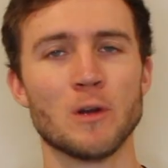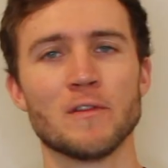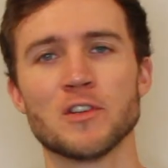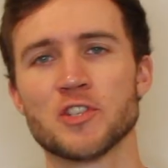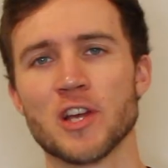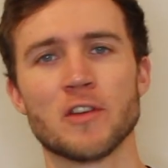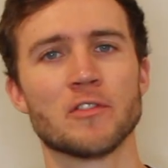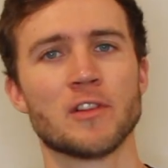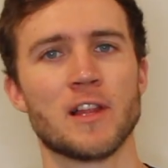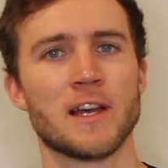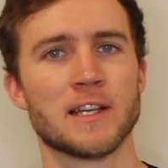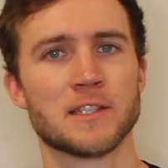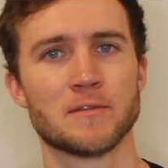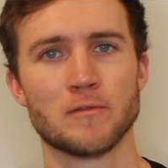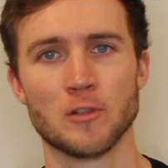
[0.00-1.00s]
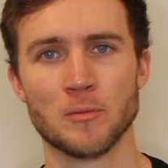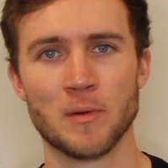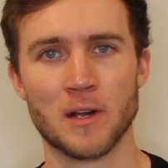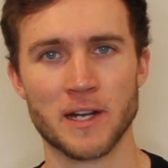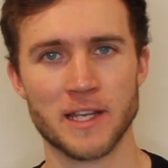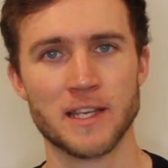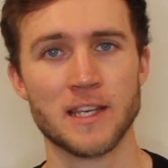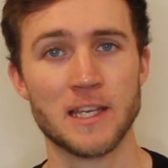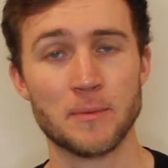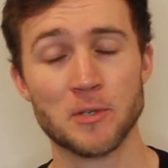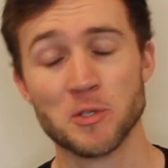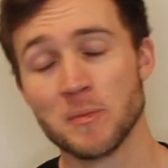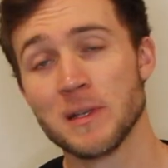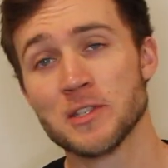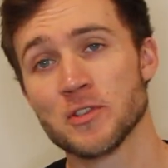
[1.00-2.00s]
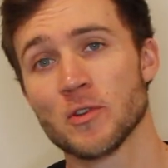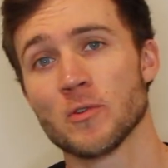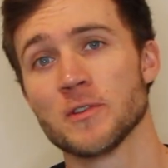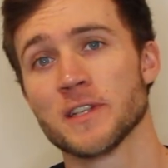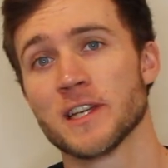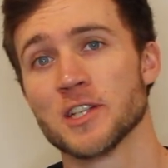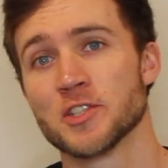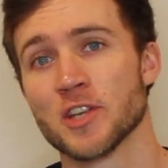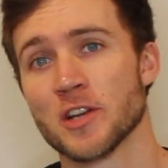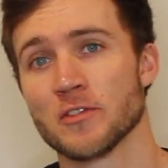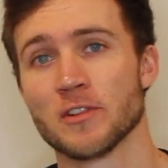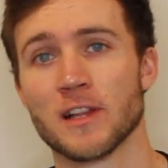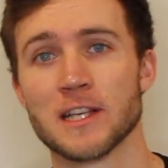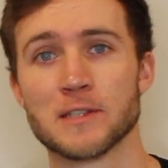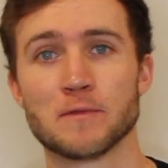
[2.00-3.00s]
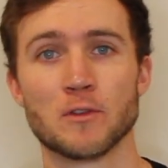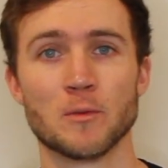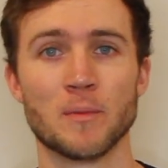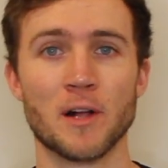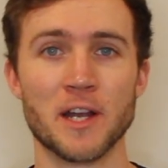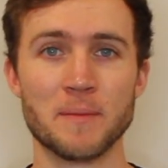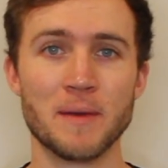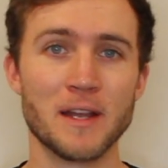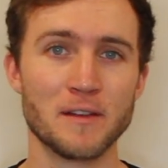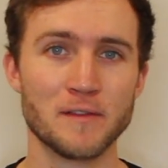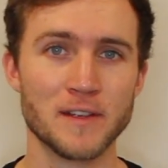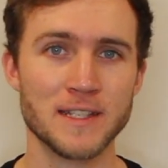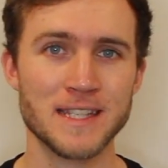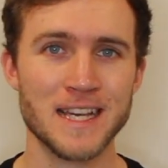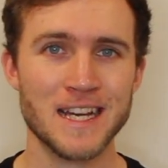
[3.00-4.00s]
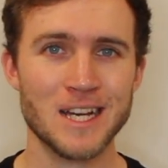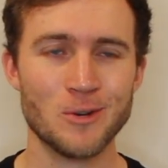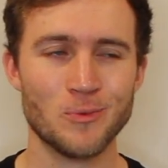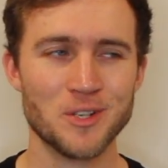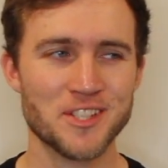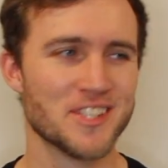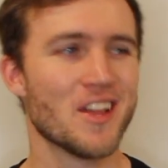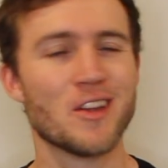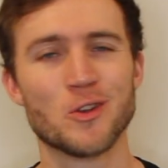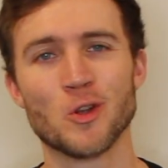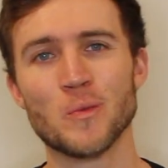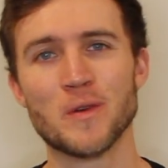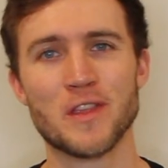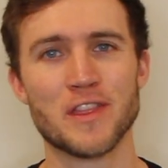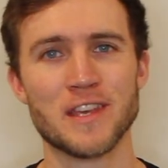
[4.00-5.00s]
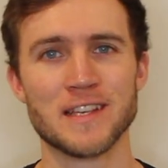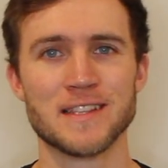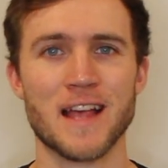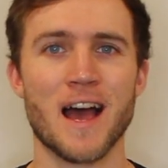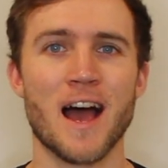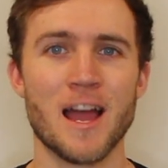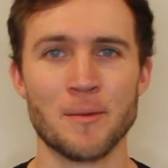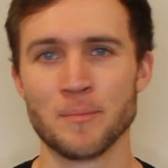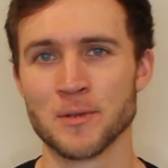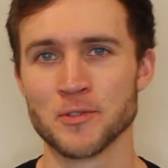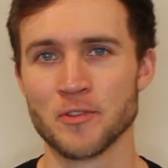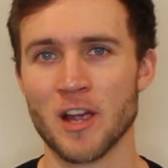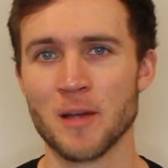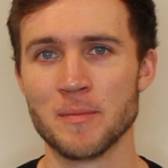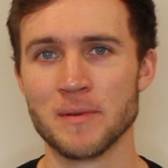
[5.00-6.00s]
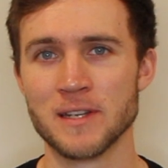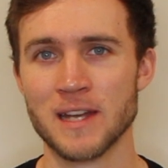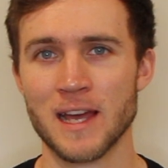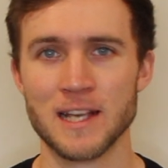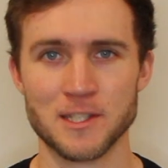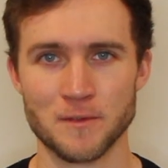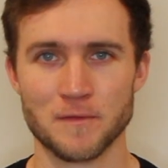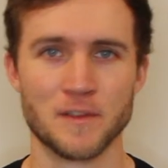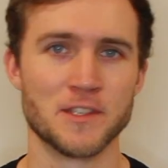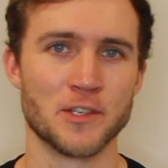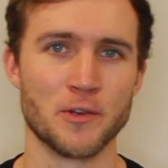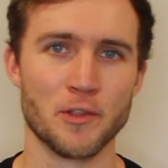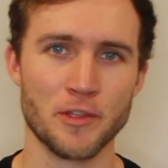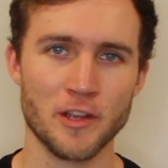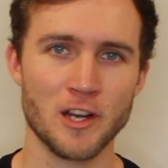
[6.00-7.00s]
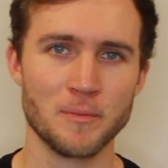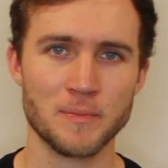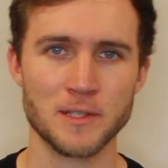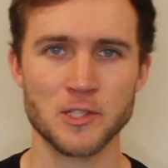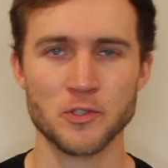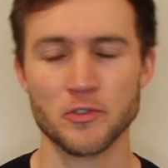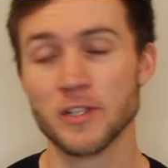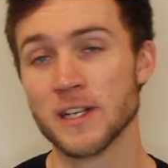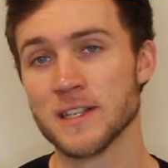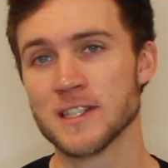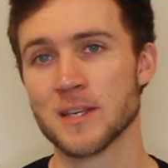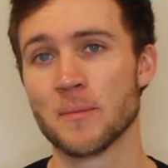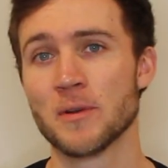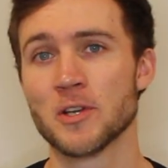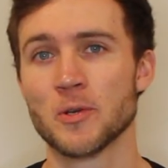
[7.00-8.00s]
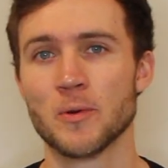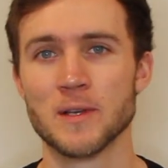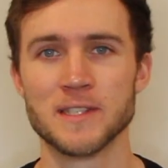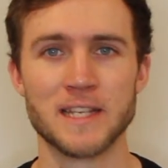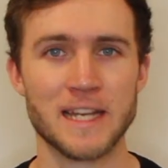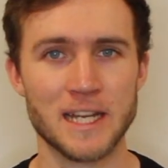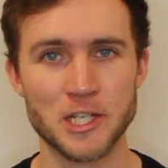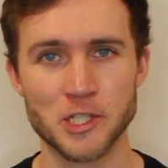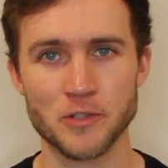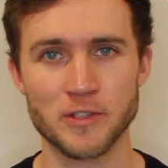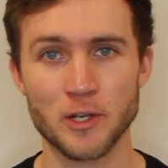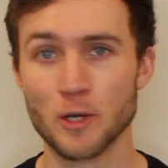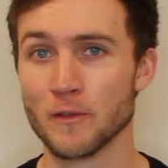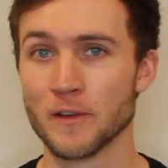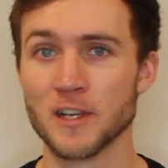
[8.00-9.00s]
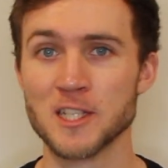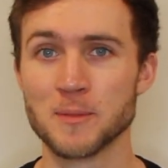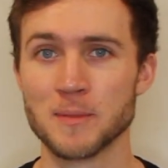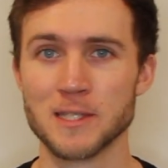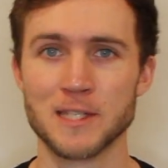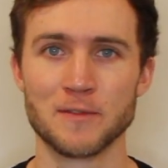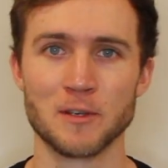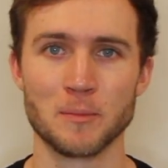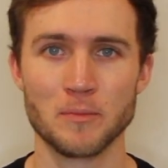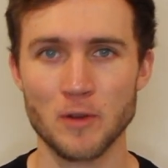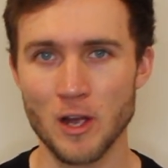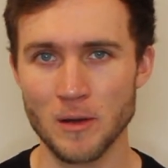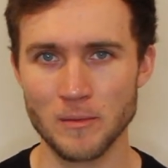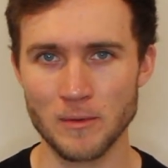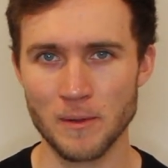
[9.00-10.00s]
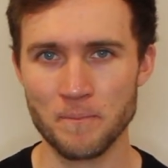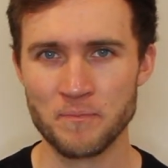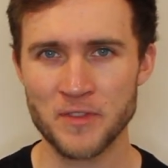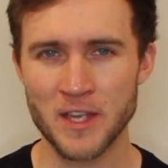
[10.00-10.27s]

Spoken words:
of a generalized full body heat, which means you're going to get generalized full body benefits, which is not normally the thing that I'm prescribing as a physical therapist treating someone who has an injury or very specific problem.